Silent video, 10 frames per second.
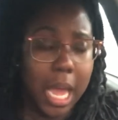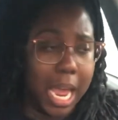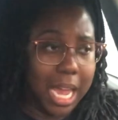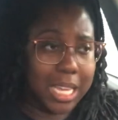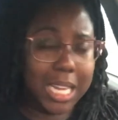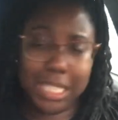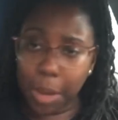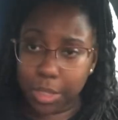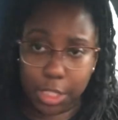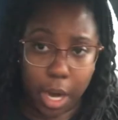and yes i
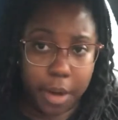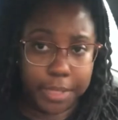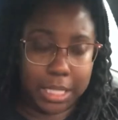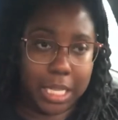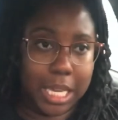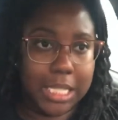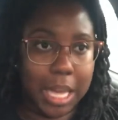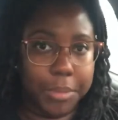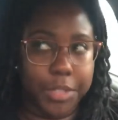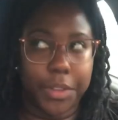was nervous and yes i
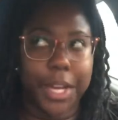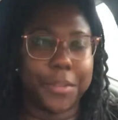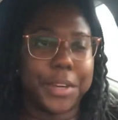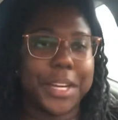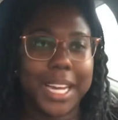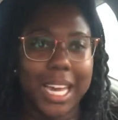was very very